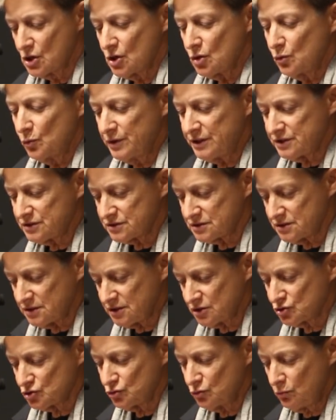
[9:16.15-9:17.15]
we
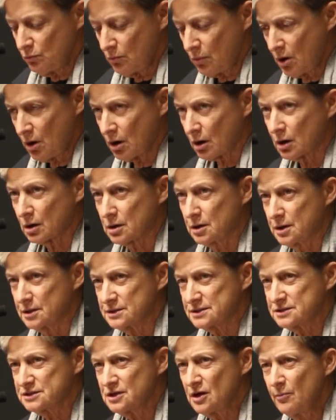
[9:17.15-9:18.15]
seek to mark
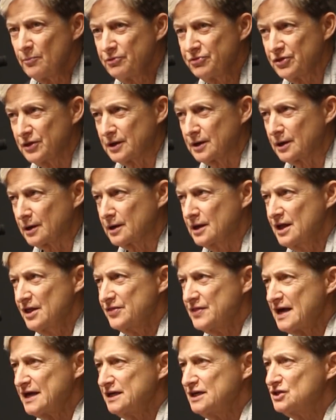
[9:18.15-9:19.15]
something
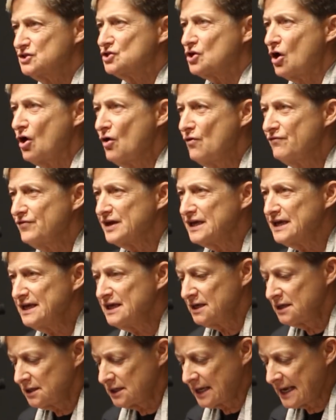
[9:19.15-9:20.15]
that is of
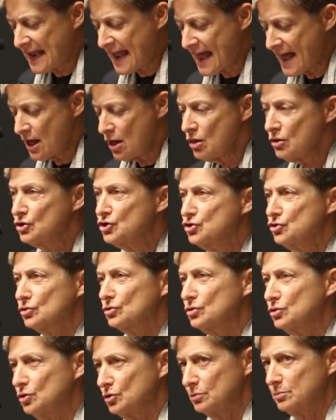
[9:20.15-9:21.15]

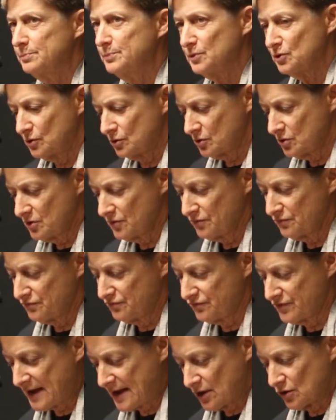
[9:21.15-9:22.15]
incalculable
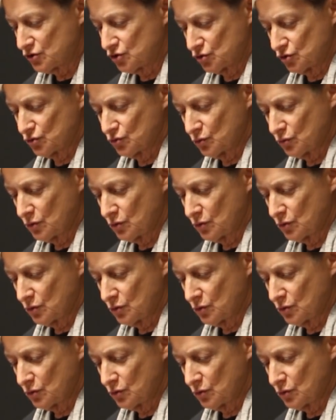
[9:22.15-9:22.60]
value.